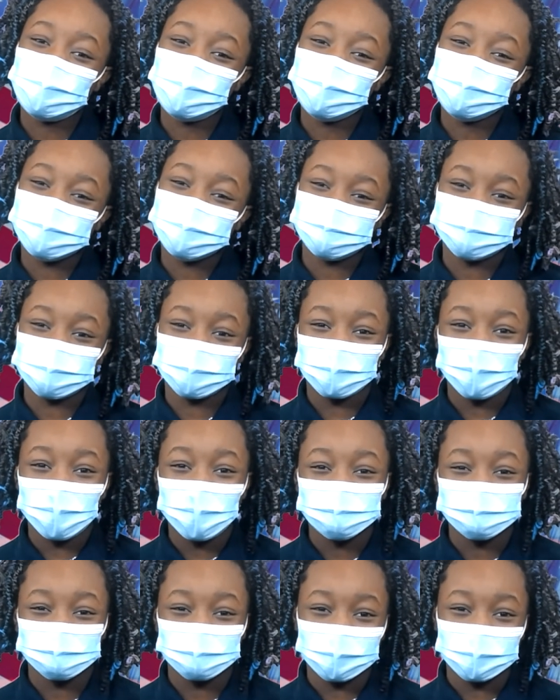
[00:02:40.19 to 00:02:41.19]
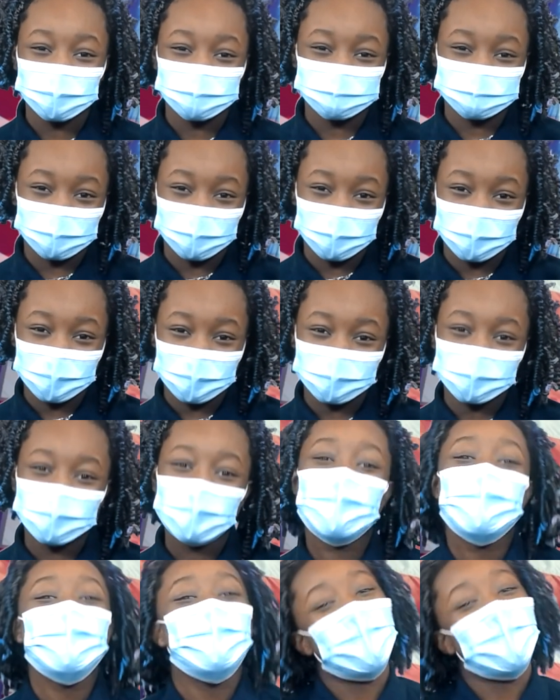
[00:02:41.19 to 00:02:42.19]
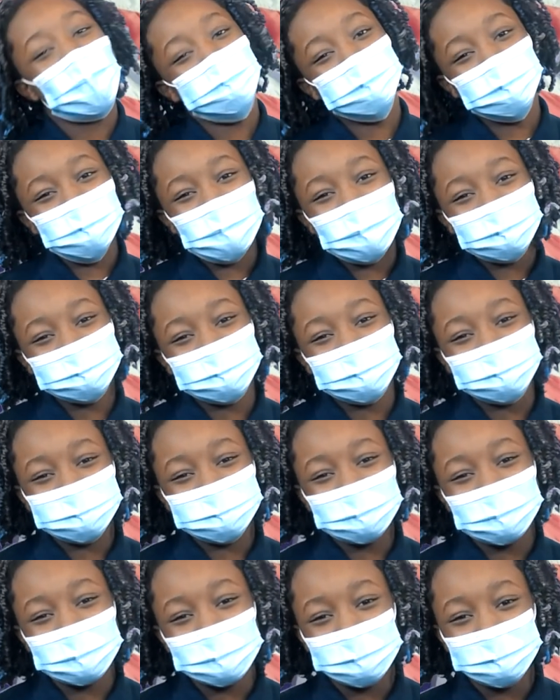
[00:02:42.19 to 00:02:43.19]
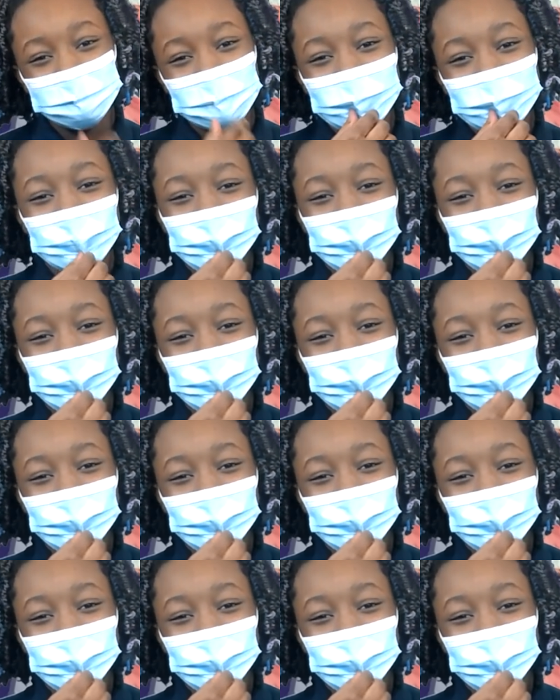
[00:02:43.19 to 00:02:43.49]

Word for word: to cheer our players on. Happy National Cheerleading Week!